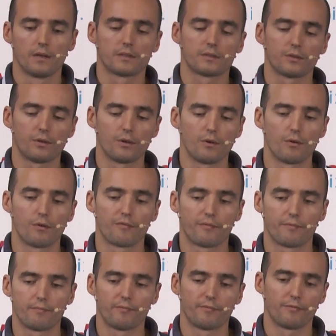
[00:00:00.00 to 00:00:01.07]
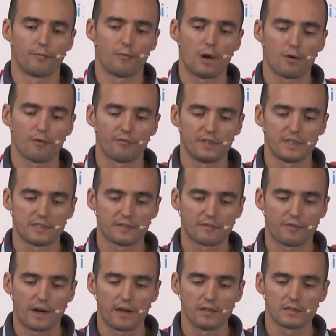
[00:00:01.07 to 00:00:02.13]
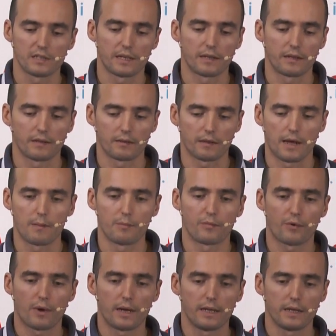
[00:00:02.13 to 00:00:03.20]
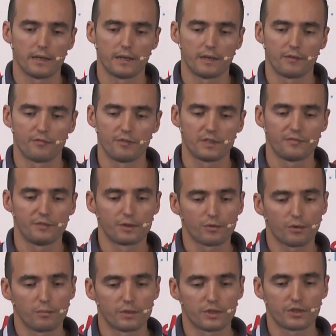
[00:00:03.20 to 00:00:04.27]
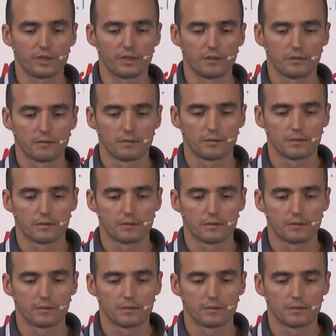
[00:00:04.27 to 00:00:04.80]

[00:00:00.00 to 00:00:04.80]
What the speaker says: So one of these files, and I'm running in this virtual machine,